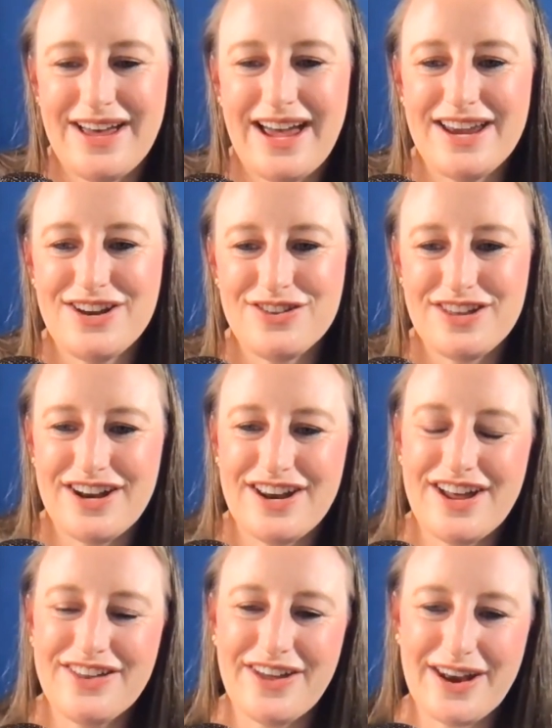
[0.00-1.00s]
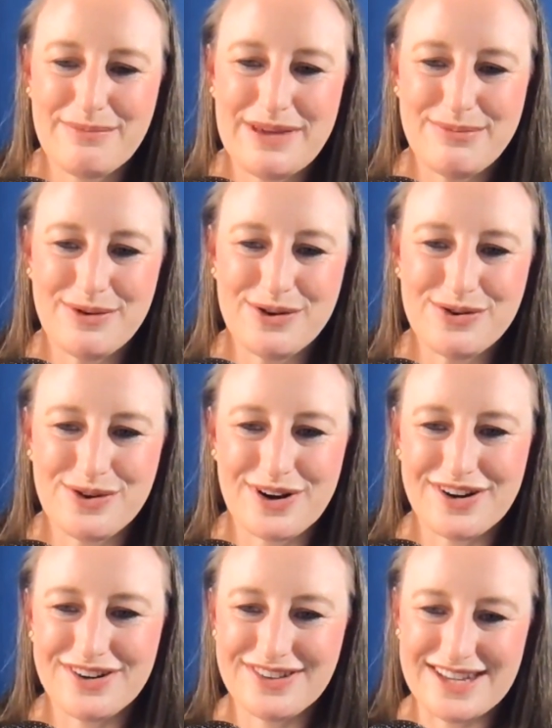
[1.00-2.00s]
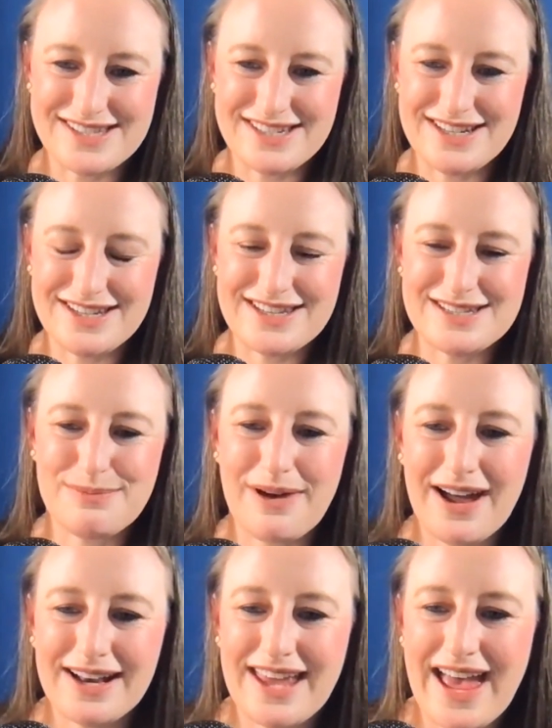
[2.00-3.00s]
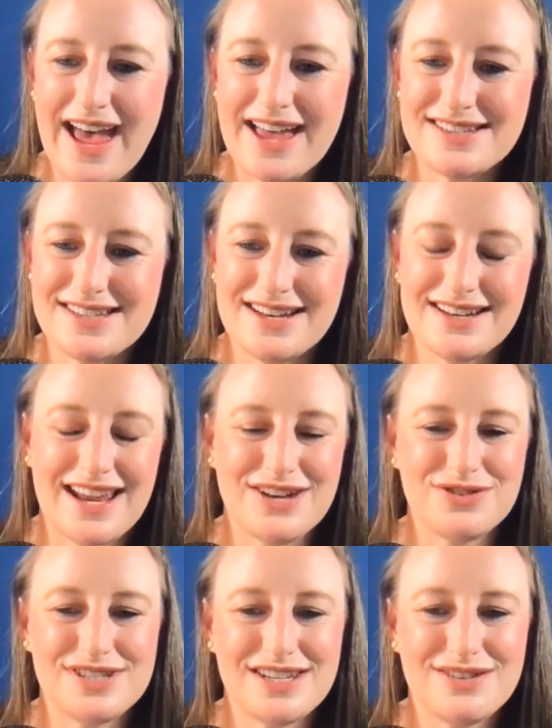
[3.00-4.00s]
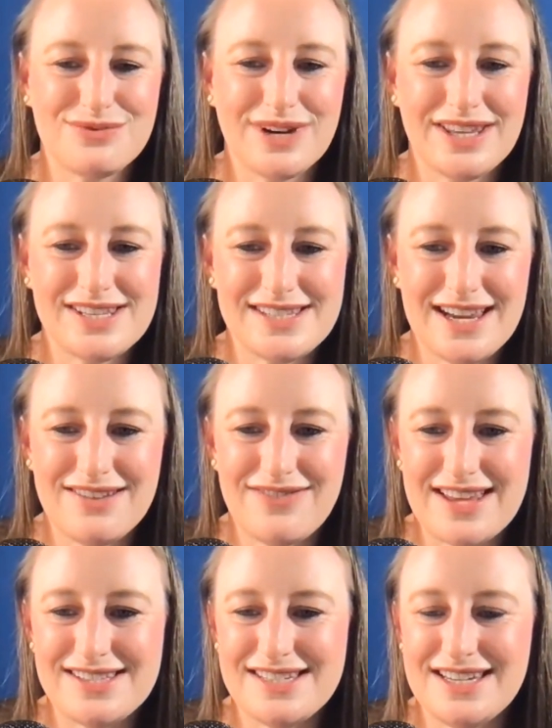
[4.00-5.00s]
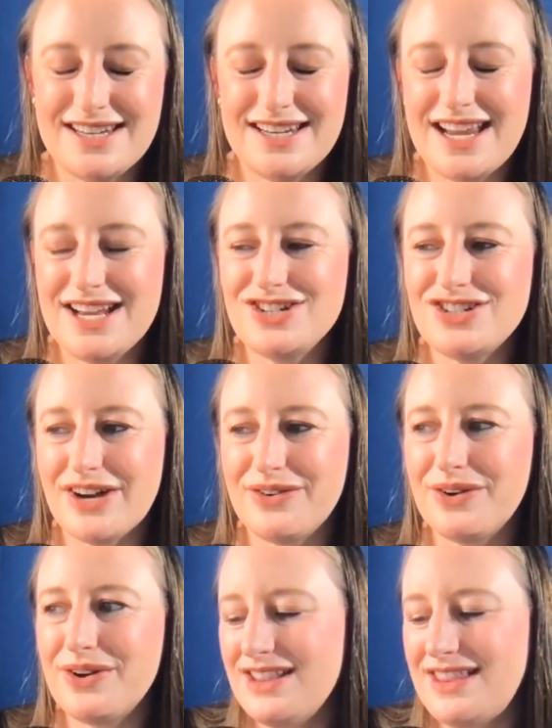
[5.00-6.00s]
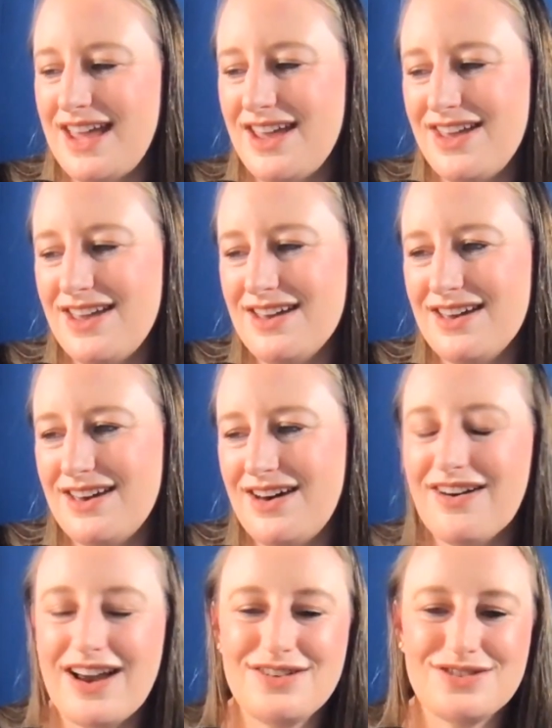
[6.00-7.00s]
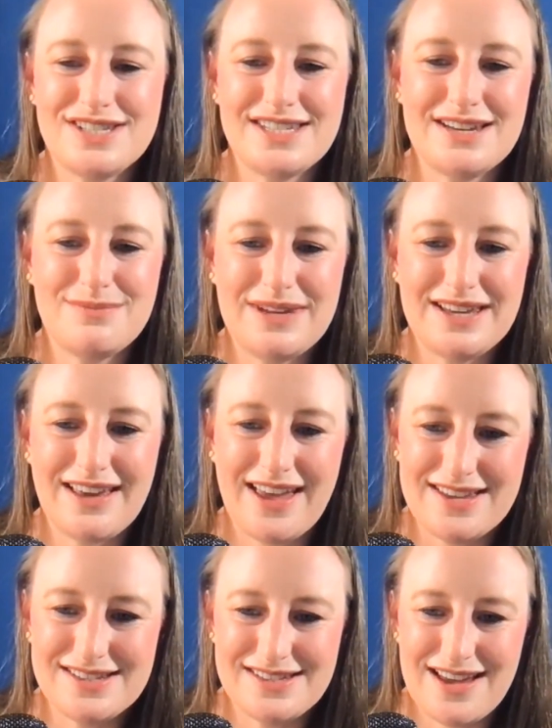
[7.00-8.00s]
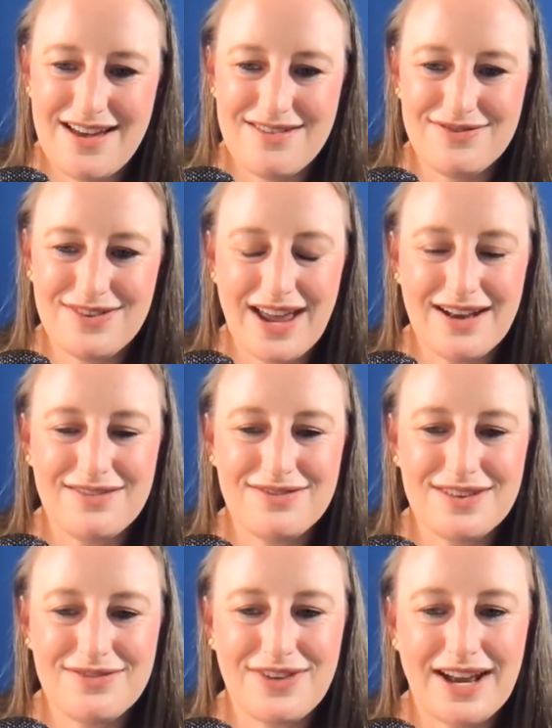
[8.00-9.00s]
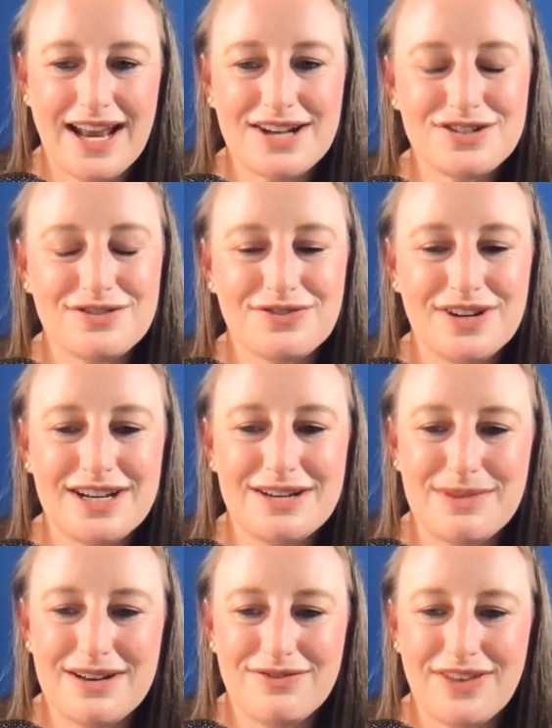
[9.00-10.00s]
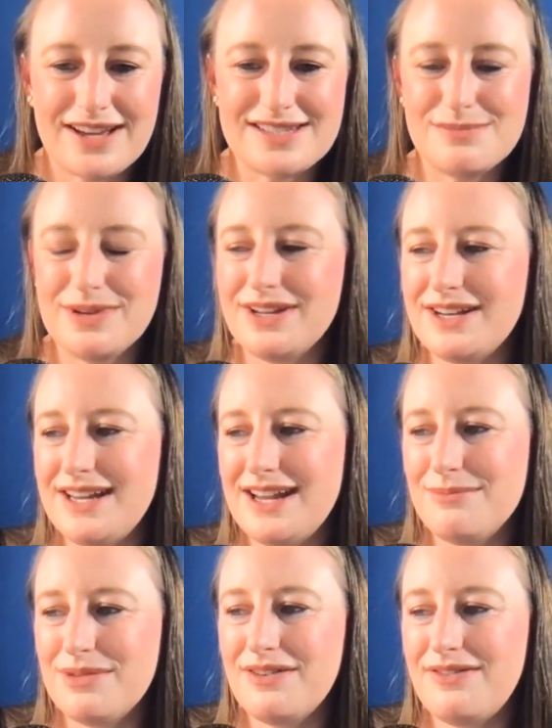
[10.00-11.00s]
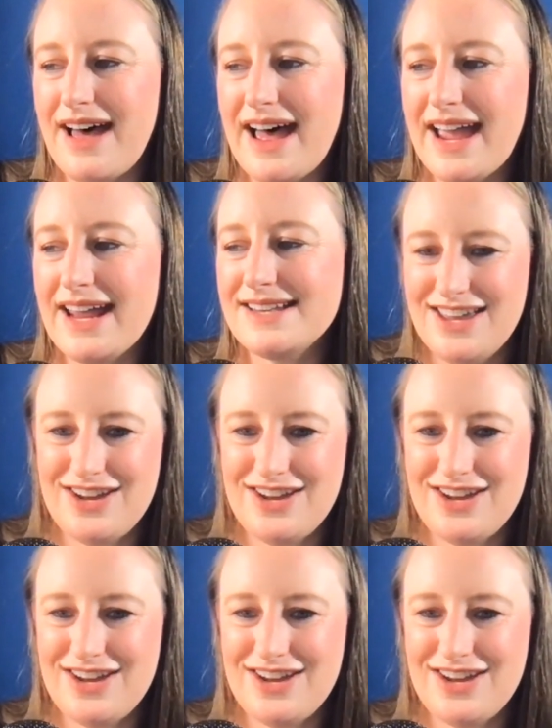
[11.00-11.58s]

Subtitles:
I know that a lot of people who are listening to this podcast and interested in real estate investing in general, they are interested because of kind of the financial freedom and flexibility it provides.